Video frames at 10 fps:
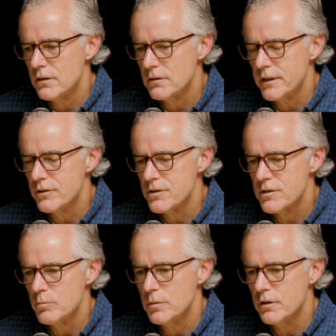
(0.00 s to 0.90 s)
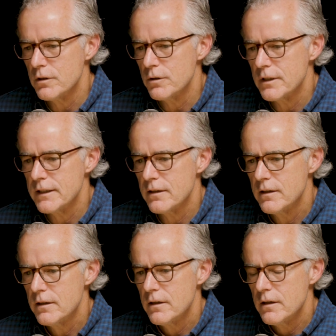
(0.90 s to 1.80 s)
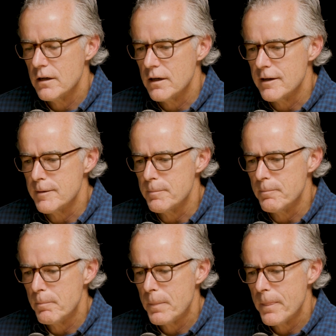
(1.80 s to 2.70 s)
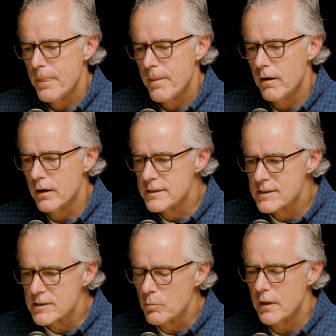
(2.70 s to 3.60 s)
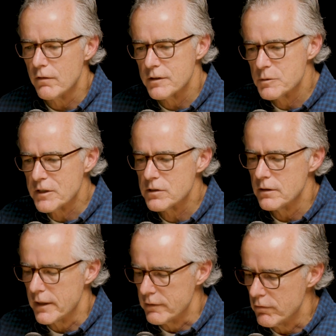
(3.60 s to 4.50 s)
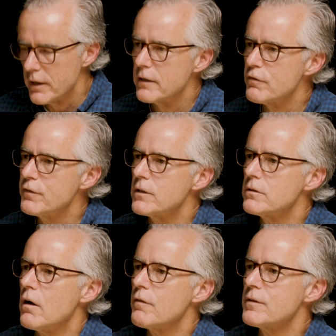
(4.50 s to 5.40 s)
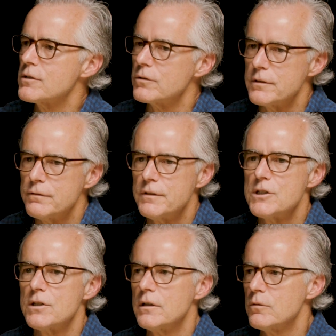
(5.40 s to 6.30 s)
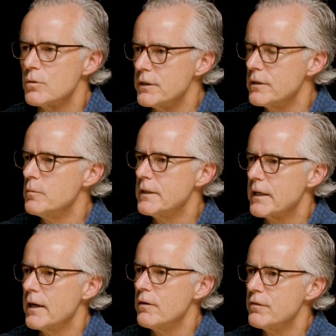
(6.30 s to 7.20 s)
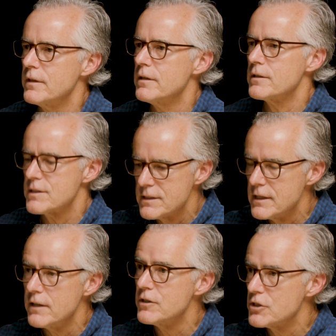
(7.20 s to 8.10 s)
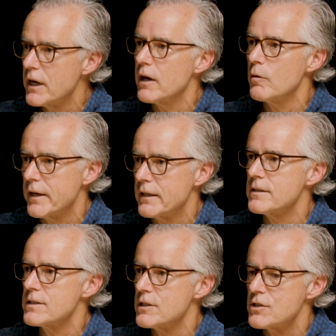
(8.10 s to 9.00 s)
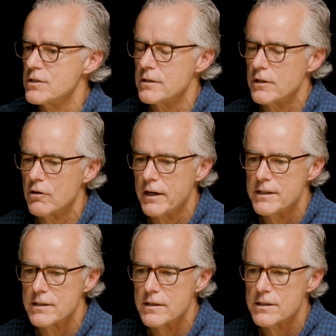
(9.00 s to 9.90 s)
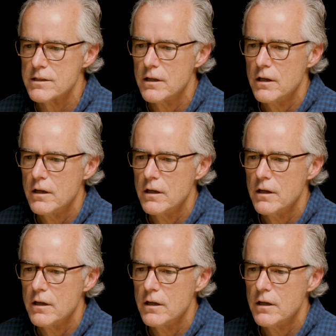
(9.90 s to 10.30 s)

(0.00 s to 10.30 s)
leaders in the Bureau that on some level, especially like running a field office or a division where you're going to be kind of in the chair making decisions in a crisis,